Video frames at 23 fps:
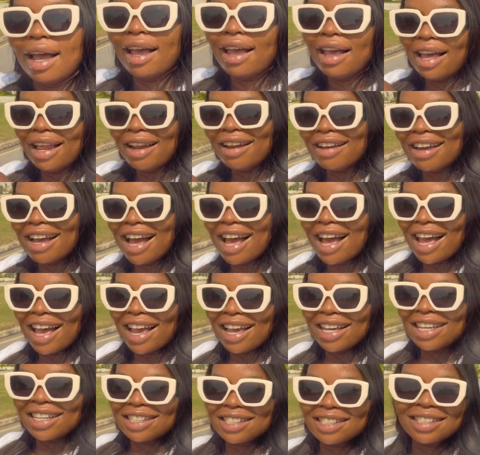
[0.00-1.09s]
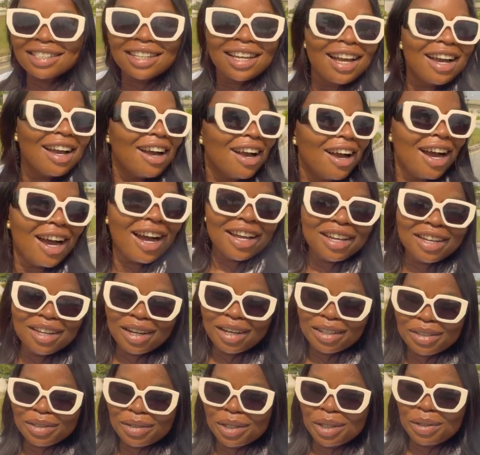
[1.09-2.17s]
Hello guys, how you
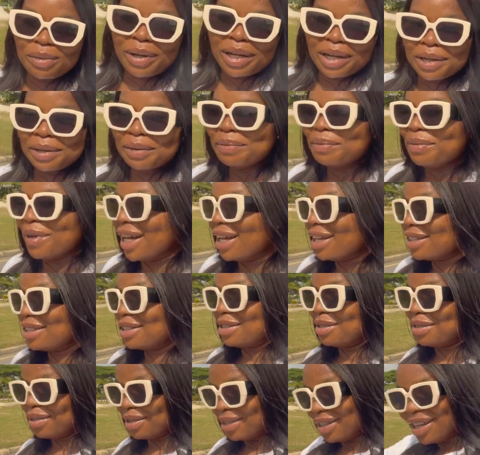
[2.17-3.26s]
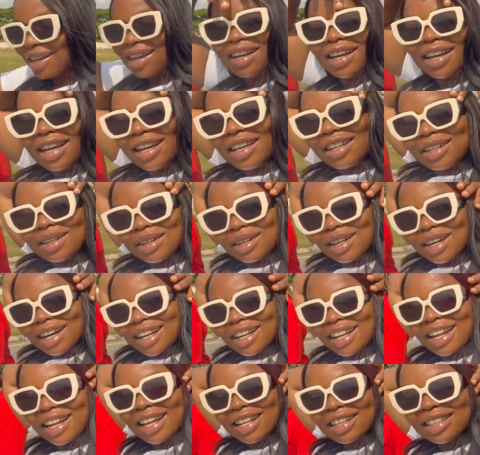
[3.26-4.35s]
all doing? Welcome back to, you know,
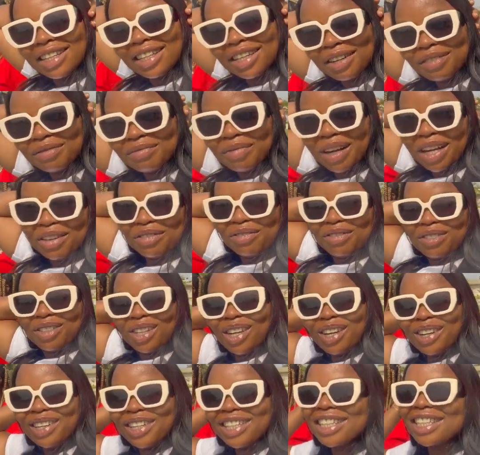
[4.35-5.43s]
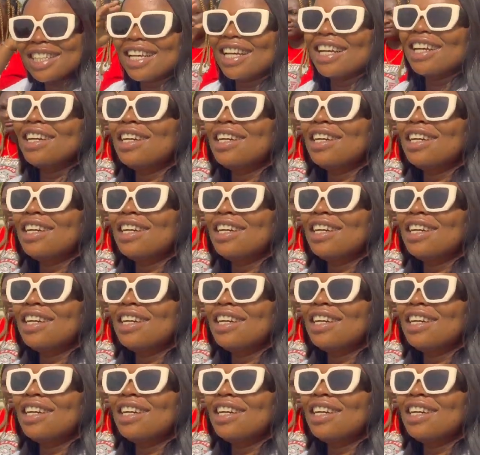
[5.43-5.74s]
another day of my vlog.